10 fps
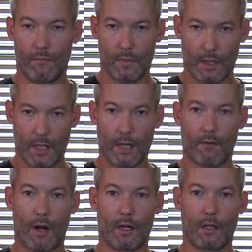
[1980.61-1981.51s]
again,
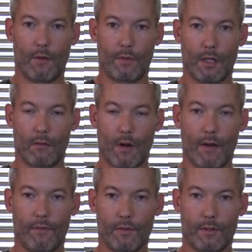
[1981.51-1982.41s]
right in line with the other
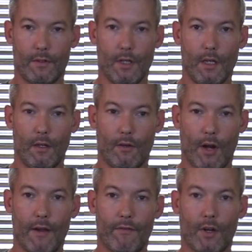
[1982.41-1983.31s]
rifles.
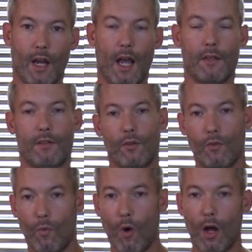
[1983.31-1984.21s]
Great for guys
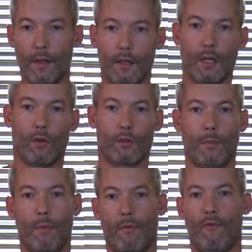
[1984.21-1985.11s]
who want the
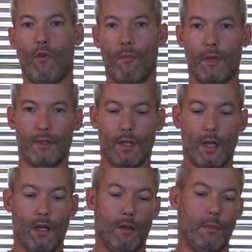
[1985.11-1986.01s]
ultimate performance
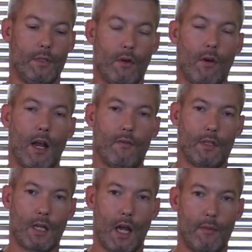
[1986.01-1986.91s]
but don't have
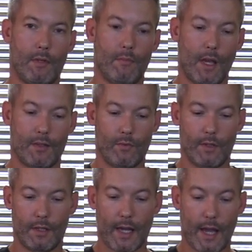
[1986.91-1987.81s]
the time to mess
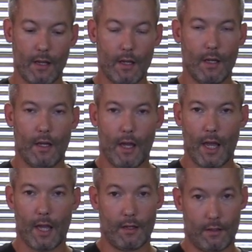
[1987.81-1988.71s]
with that.
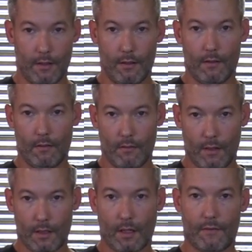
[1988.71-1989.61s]
And
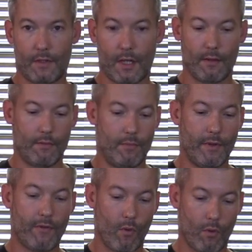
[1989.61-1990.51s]
as I've said
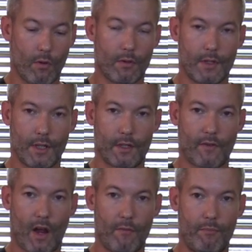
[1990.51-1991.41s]
before, the
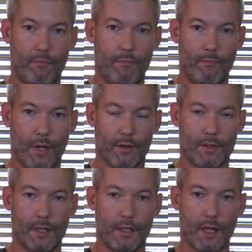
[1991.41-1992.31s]
6.5
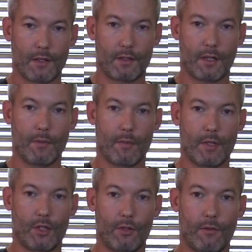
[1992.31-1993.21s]
BRC does seem to
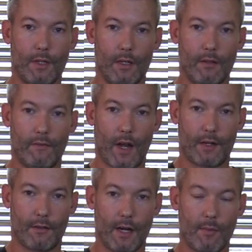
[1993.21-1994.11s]
be shooting
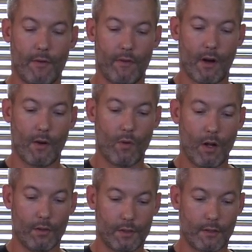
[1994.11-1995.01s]
factory ammo very
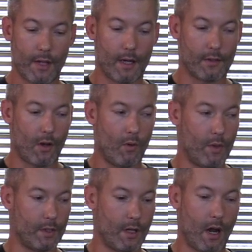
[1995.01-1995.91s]
well, so that is
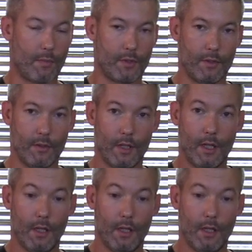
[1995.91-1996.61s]
always an option